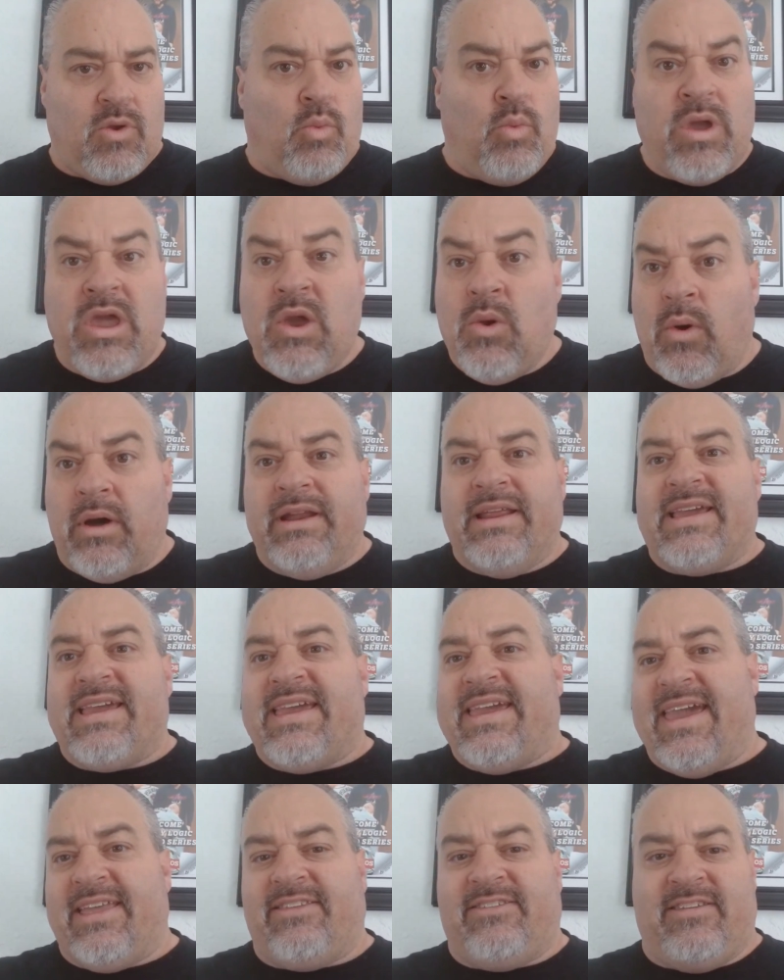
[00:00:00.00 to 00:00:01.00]
We want to
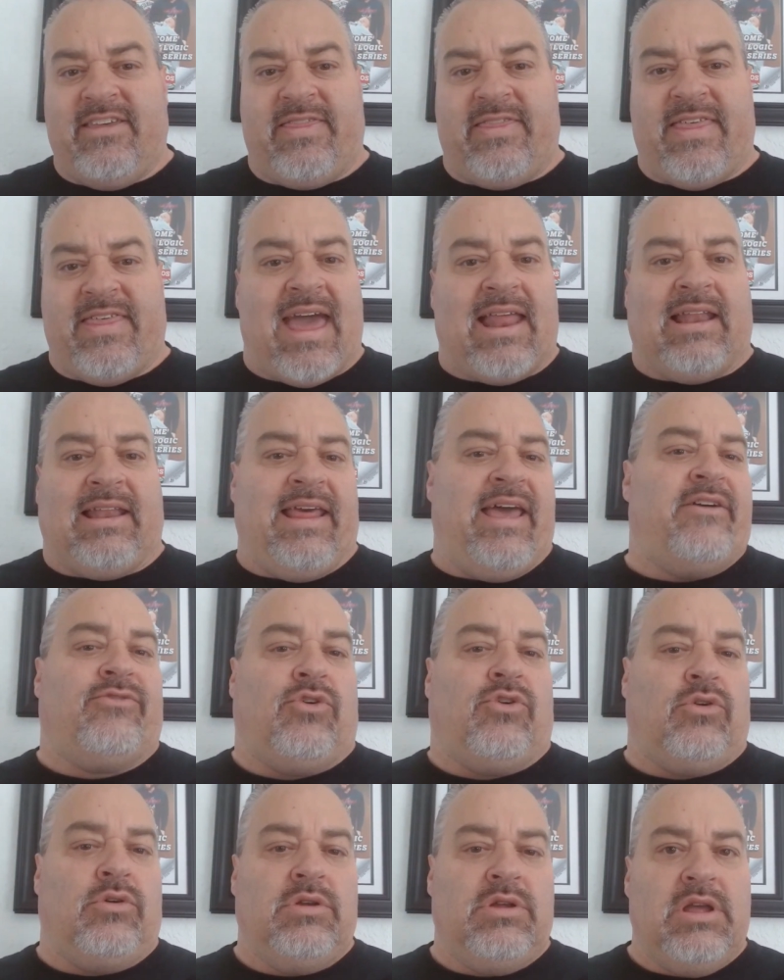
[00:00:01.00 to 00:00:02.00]
get to that
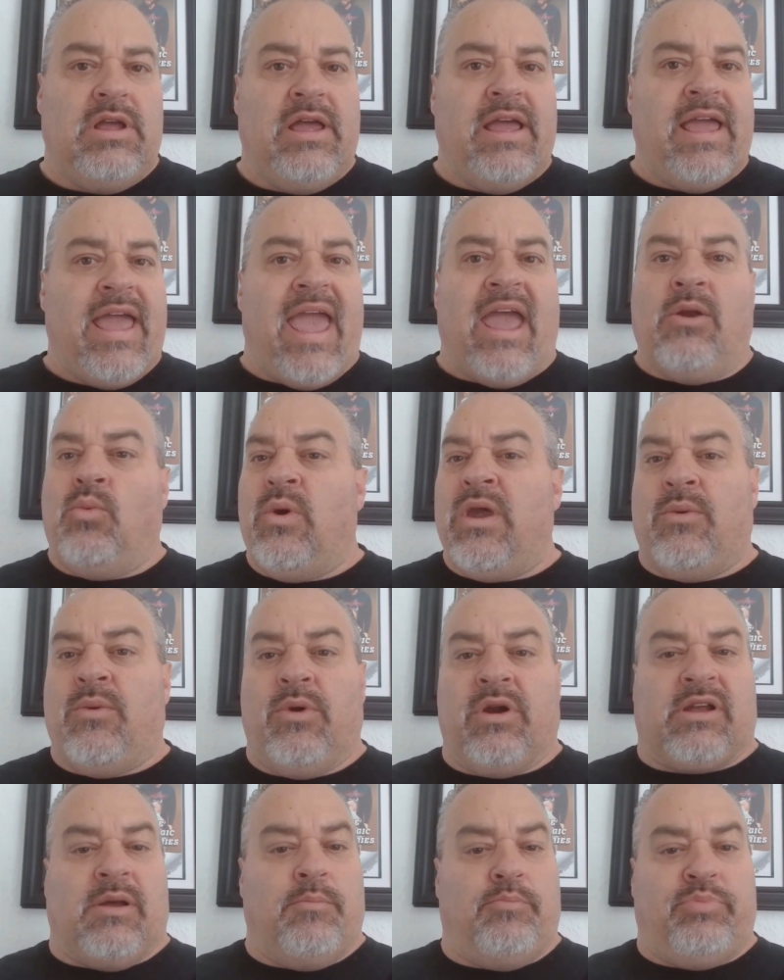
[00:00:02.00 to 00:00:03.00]
level, and we
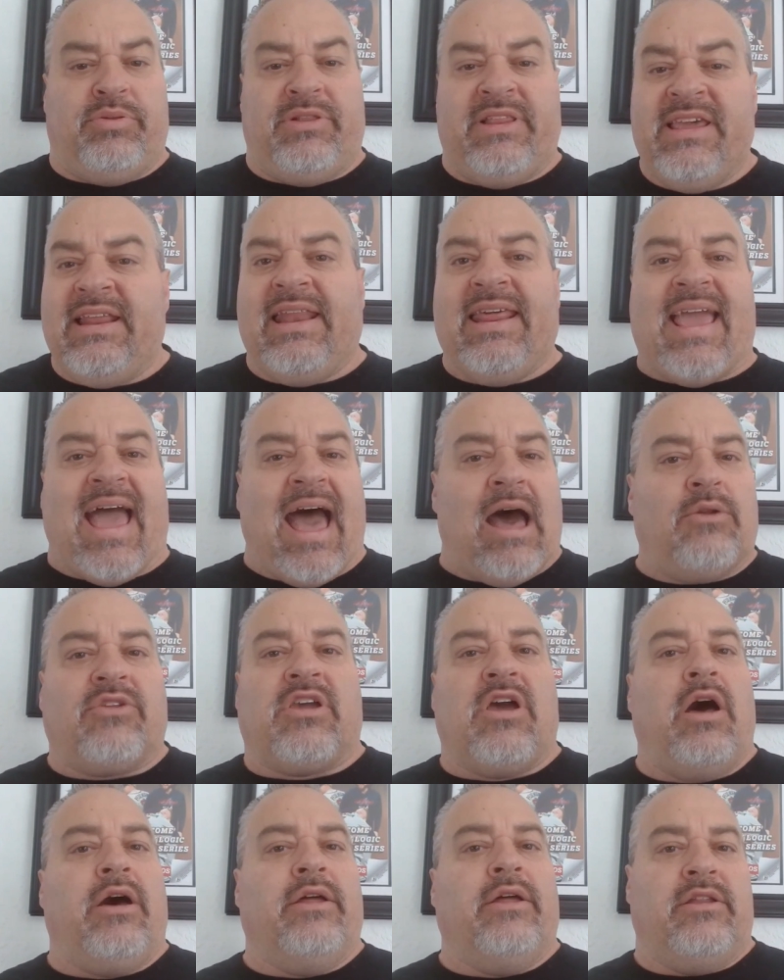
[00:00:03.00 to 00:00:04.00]
were completely
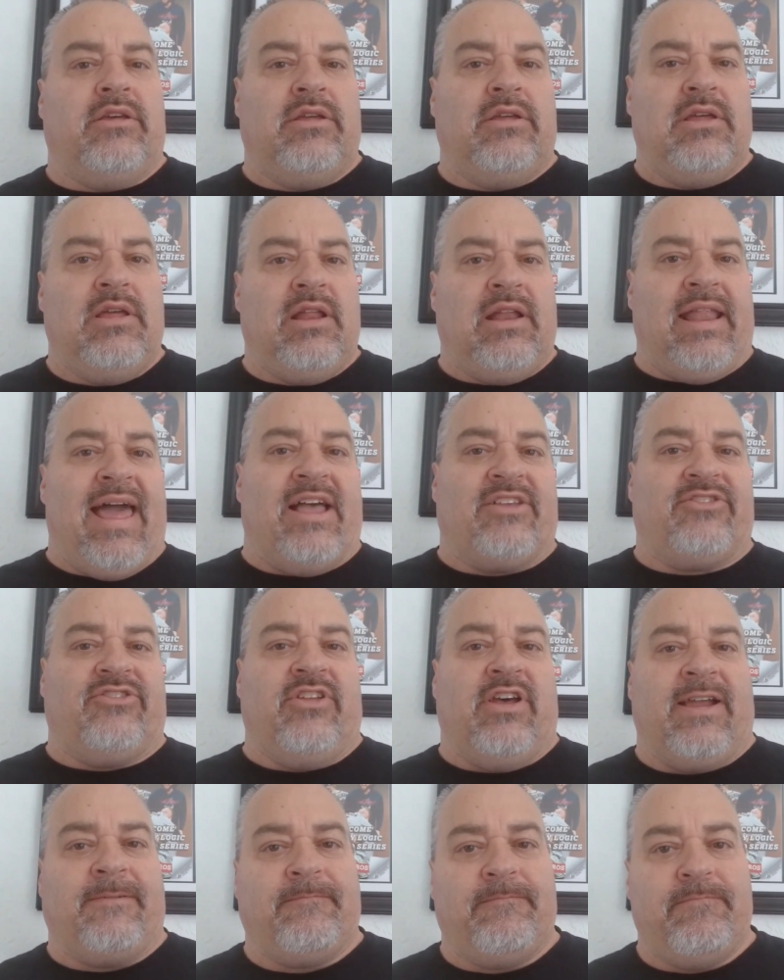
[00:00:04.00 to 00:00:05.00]
outgunned last
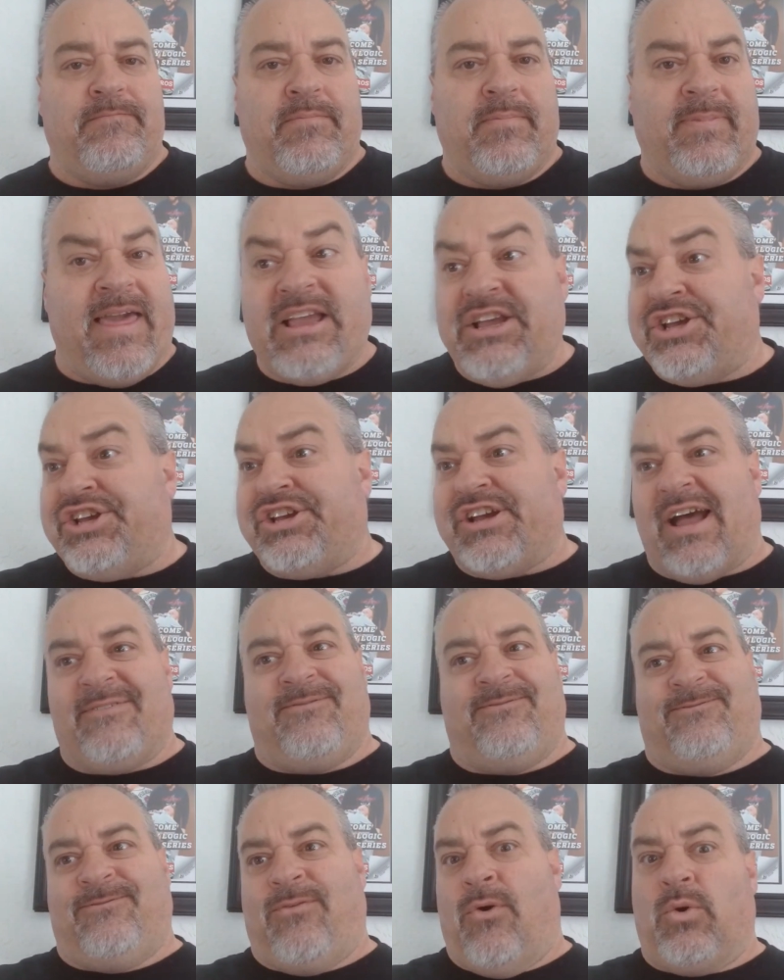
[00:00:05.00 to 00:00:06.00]
night. They
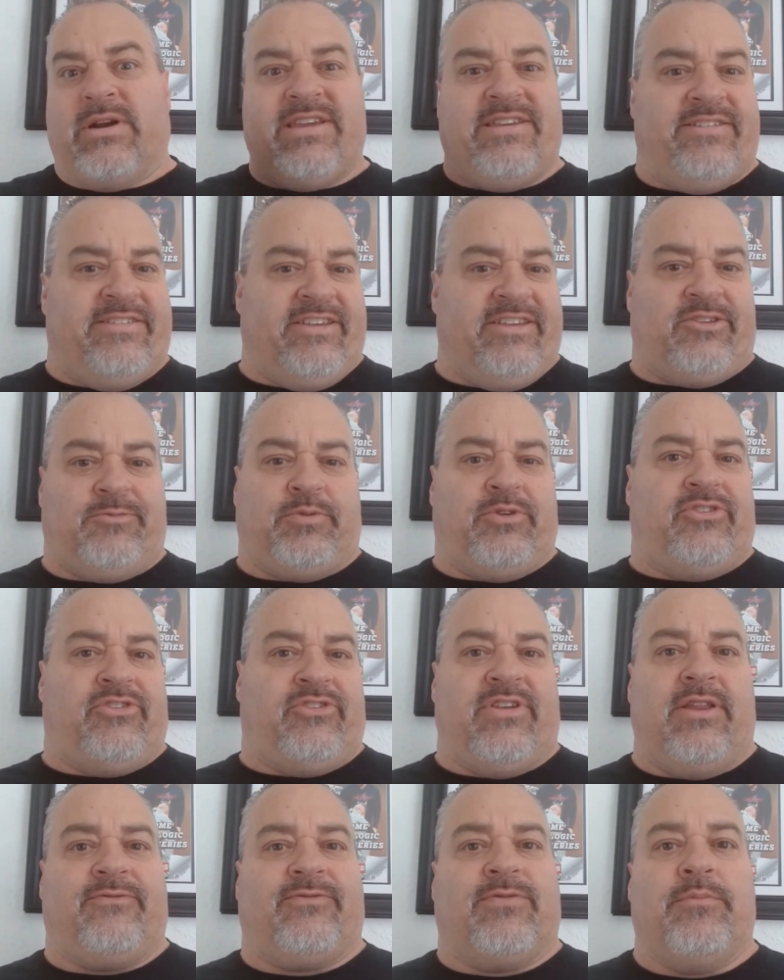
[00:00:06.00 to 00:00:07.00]
shot
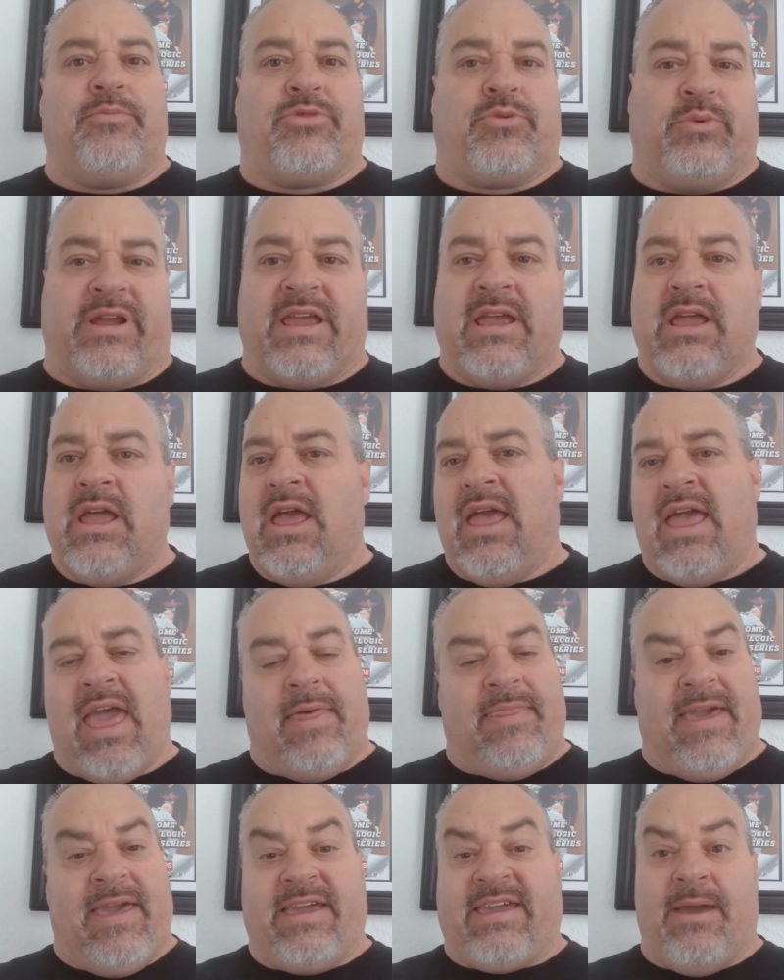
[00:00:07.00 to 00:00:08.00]
46% from 3,
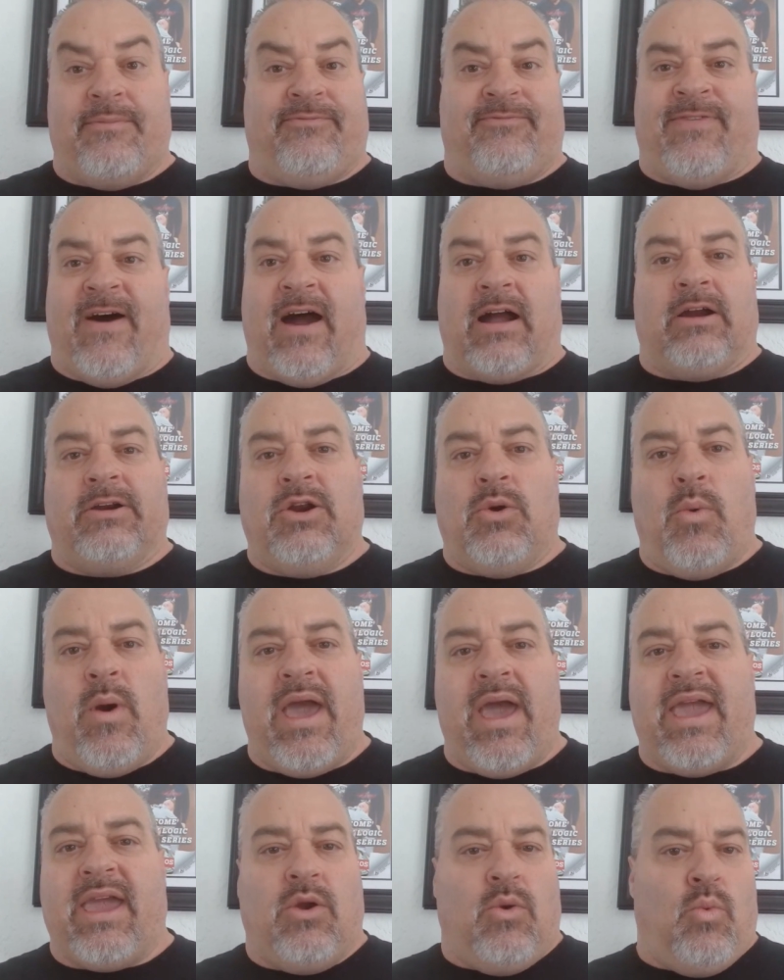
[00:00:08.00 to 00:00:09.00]
and they kept firing
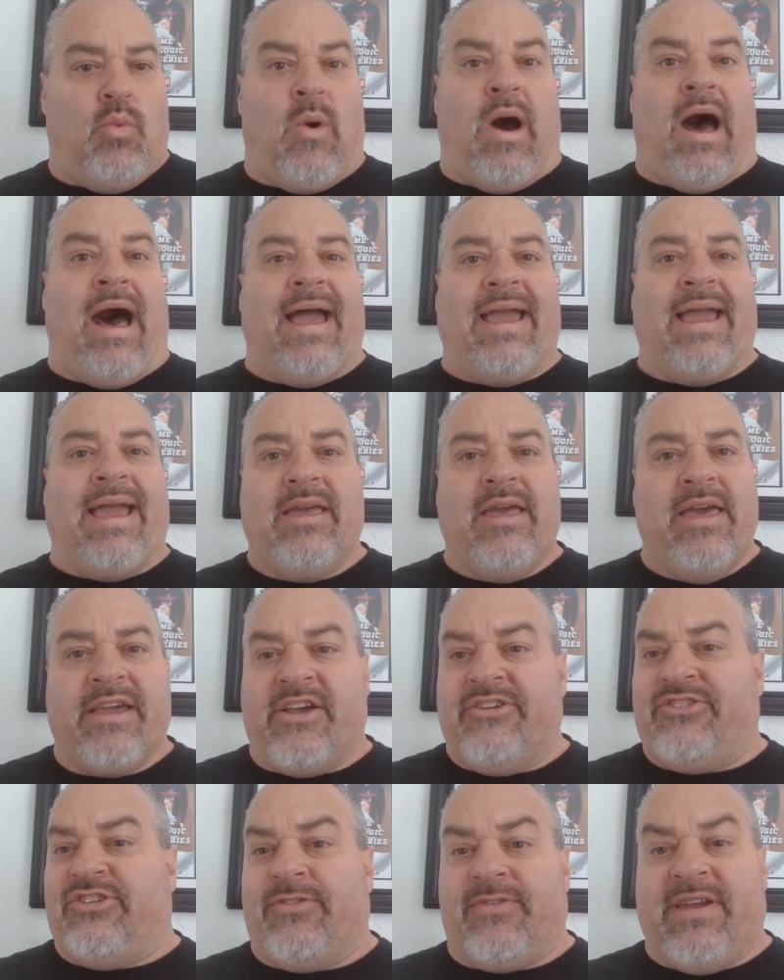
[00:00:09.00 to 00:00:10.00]
away. Why?
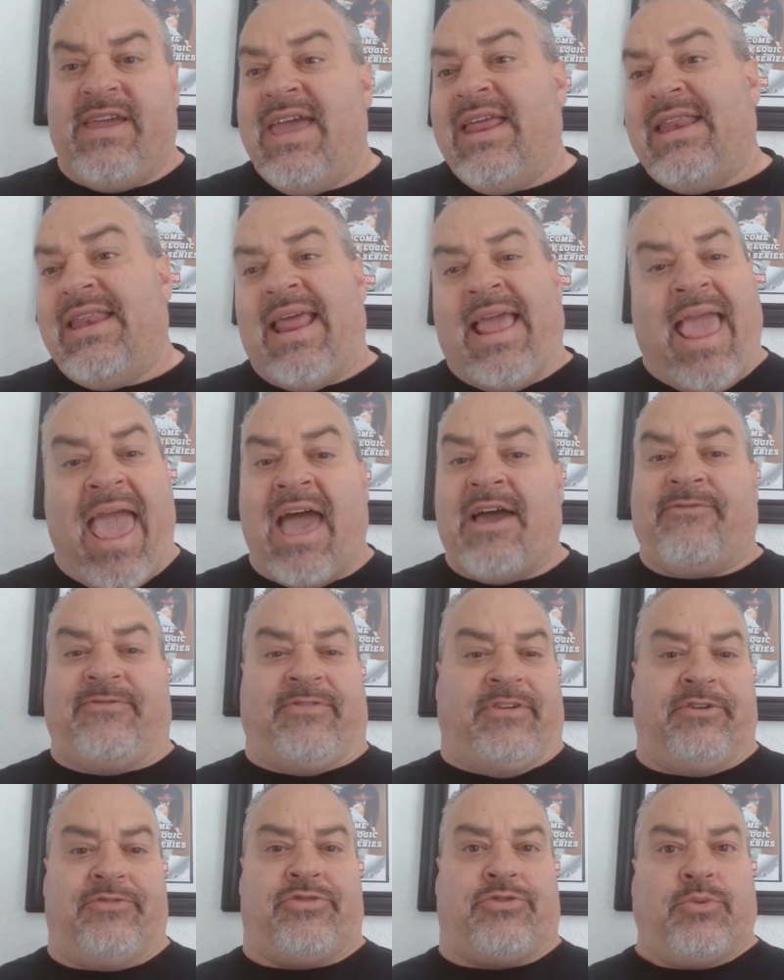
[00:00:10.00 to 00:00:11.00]
Because you were hitting half
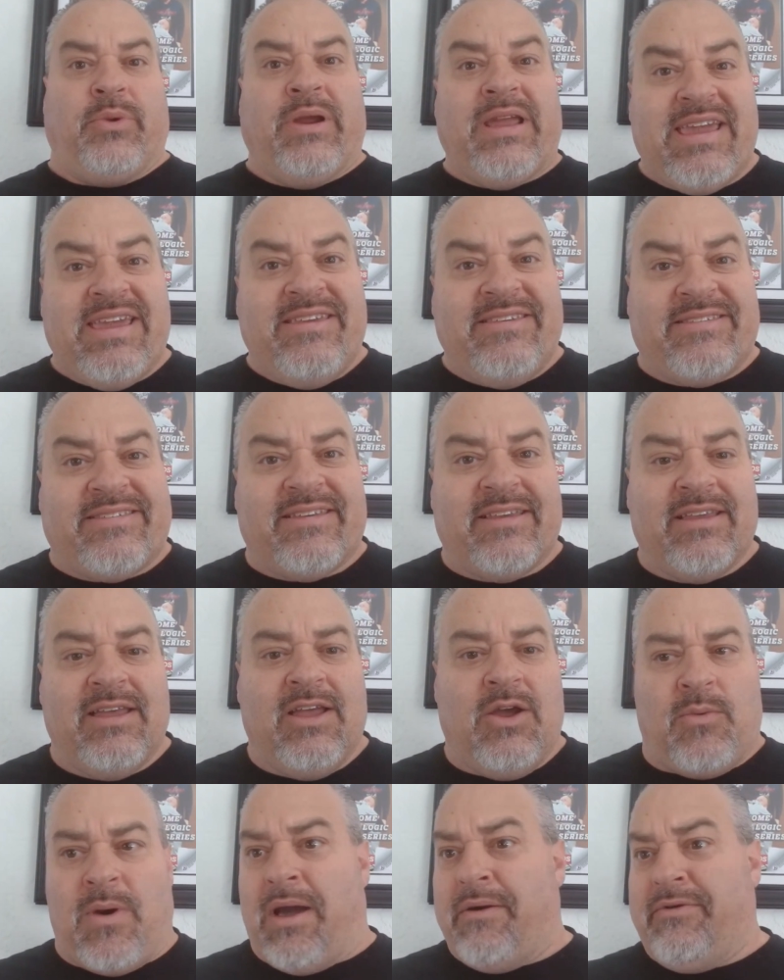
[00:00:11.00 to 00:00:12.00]
your threes.
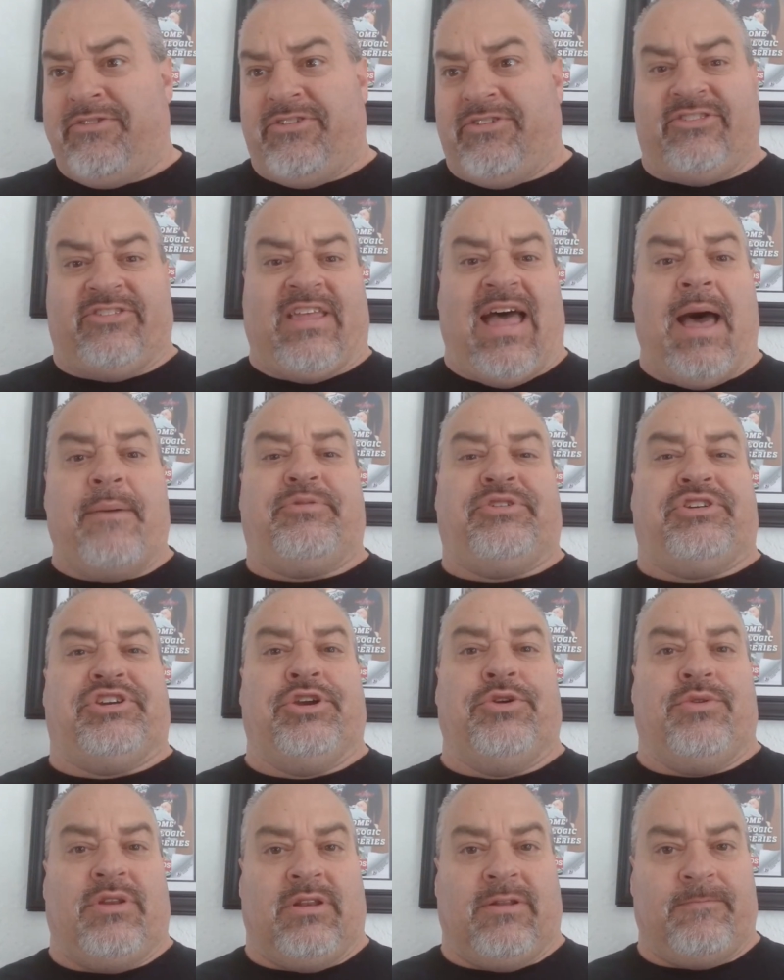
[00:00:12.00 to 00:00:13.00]
Why would you stop
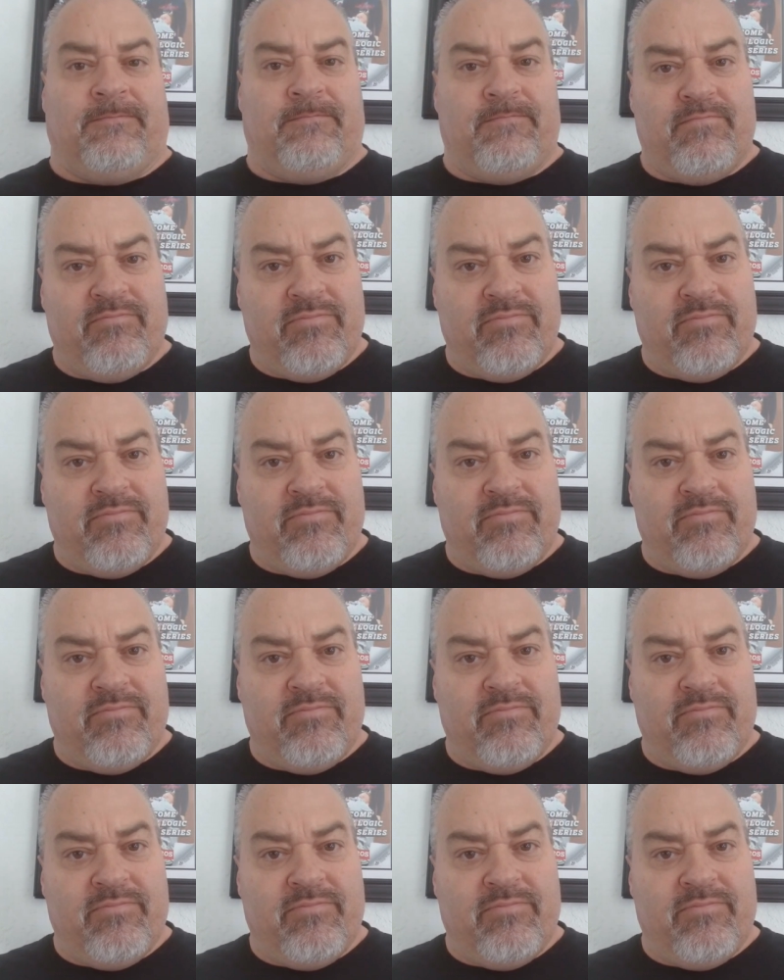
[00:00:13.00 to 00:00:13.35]
shooting?